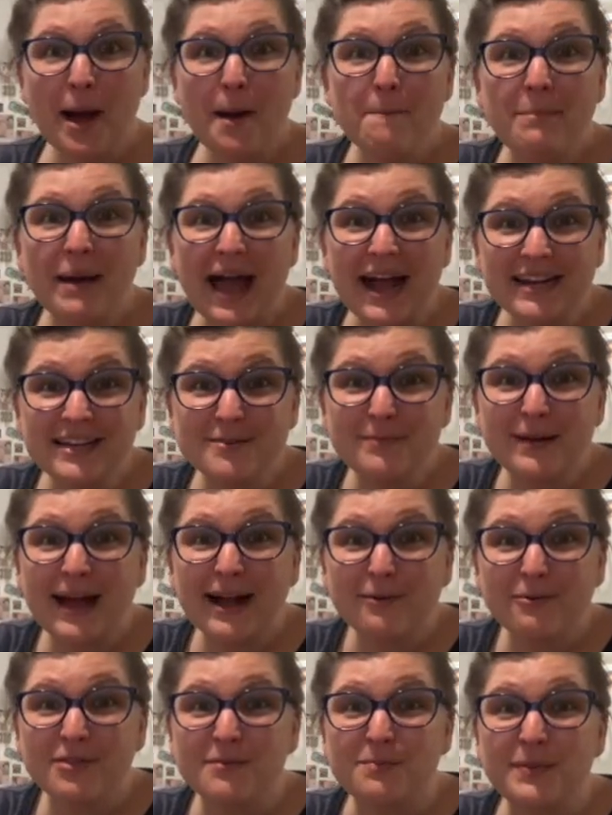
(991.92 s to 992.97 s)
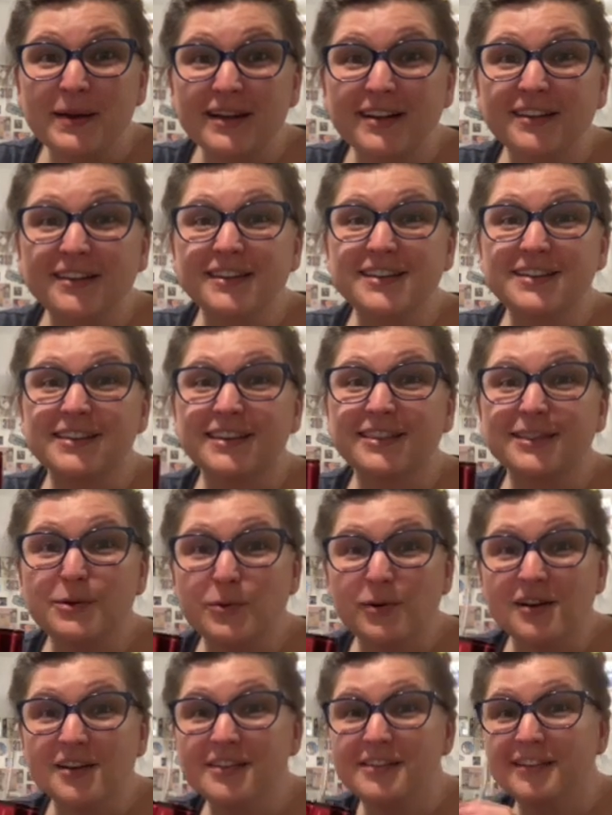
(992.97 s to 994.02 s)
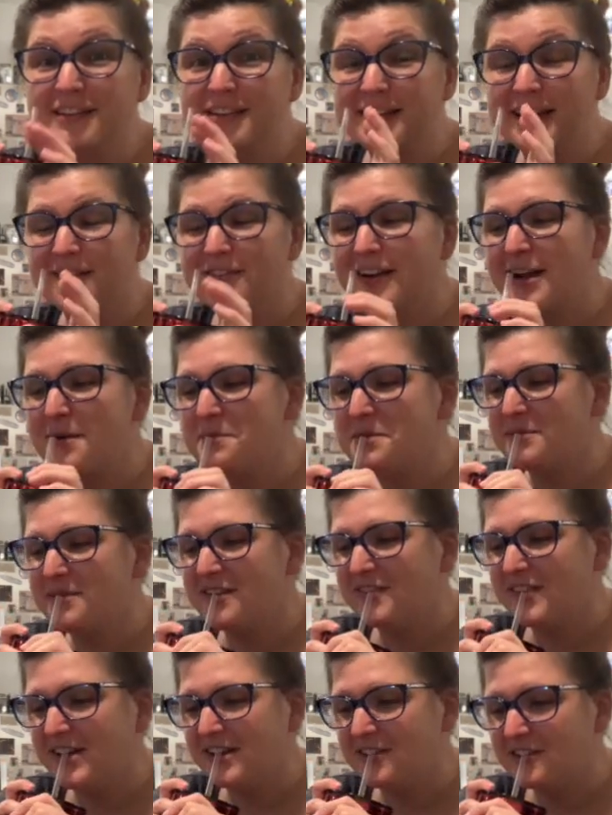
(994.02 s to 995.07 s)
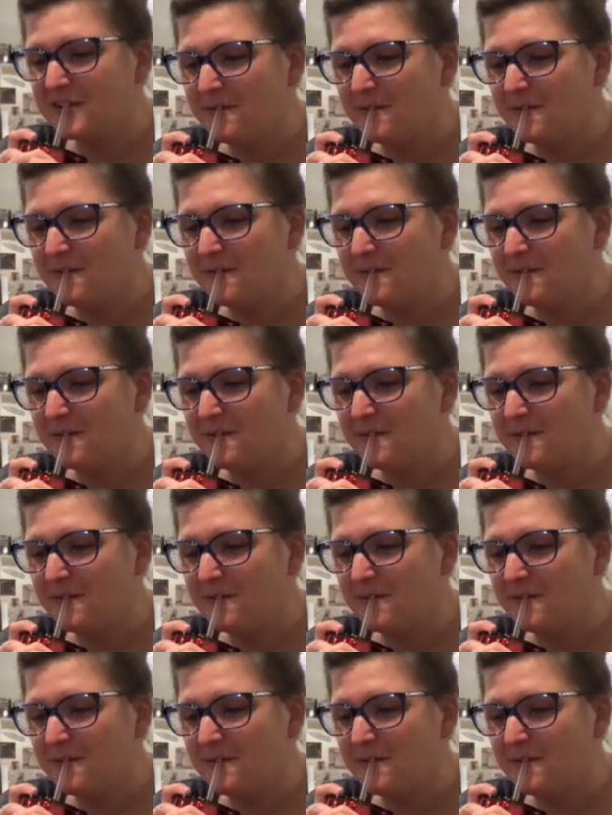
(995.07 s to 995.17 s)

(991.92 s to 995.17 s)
Back to back with the pickle is like the worst thing that's ever happened to my face.